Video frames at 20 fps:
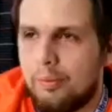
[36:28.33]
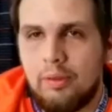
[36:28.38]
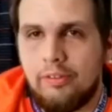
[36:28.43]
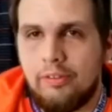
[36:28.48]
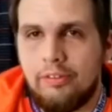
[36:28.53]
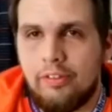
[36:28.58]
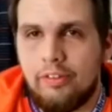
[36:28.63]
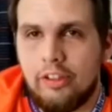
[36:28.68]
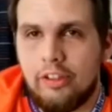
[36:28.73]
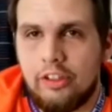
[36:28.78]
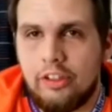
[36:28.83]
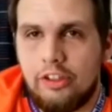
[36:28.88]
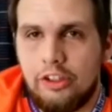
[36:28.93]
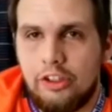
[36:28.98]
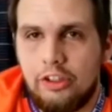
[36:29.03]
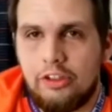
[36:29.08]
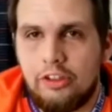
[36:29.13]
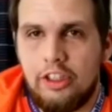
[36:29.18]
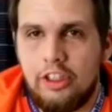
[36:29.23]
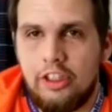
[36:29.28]
milk first.
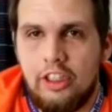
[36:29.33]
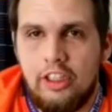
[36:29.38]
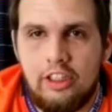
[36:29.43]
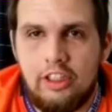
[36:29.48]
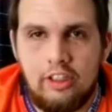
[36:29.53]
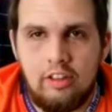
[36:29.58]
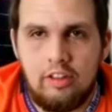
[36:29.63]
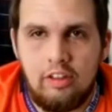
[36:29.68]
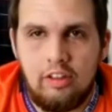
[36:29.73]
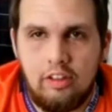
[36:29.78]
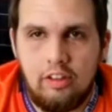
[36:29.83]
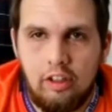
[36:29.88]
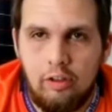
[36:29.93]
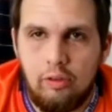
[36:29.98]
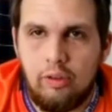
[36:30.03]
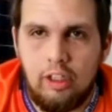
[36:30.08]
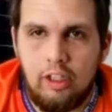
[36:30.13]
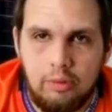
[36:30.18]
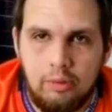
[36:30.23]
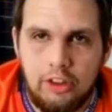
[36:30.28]
Surely you need to know
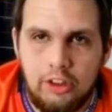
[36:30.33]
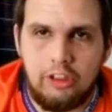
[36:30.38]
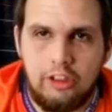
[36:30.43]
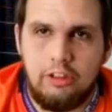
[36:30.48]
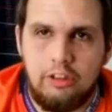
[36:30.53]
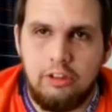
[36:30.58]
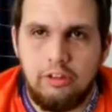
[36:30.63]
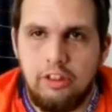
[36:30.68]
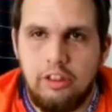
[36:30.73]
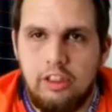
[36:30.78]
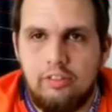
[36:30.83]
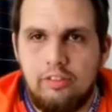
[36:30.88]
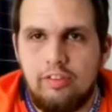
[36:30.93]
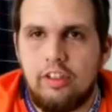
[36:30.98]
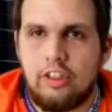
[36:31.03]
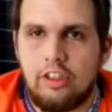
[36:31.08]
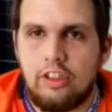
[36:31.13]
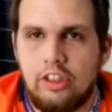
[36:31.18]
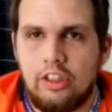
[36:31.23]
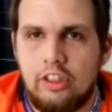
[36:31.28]
how much cereal you need
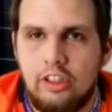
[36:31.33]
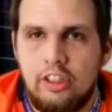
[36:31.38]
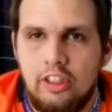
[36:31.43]
first.